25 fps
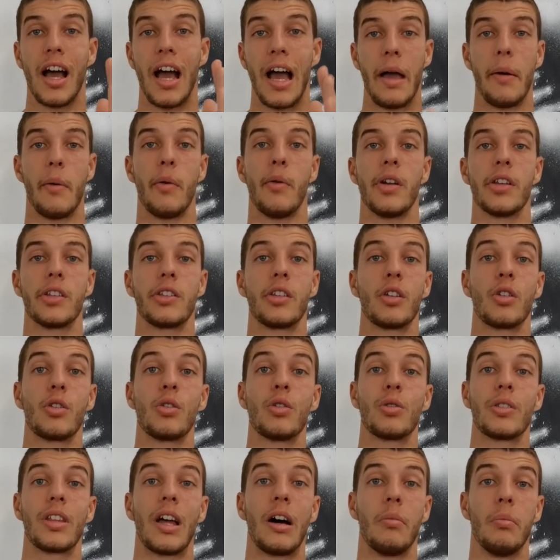I'm waiting
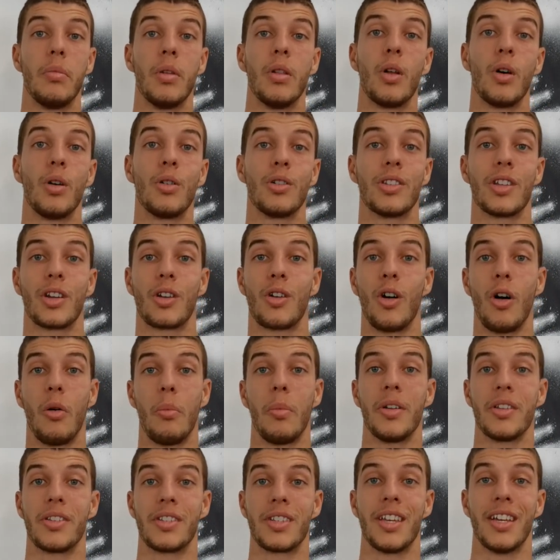you down below in the
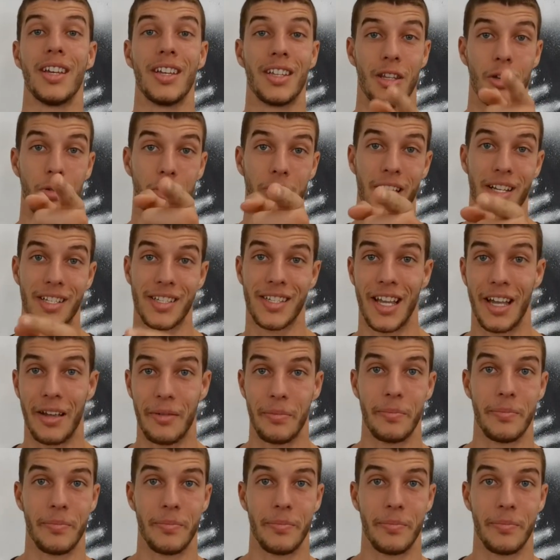comments. Till next time.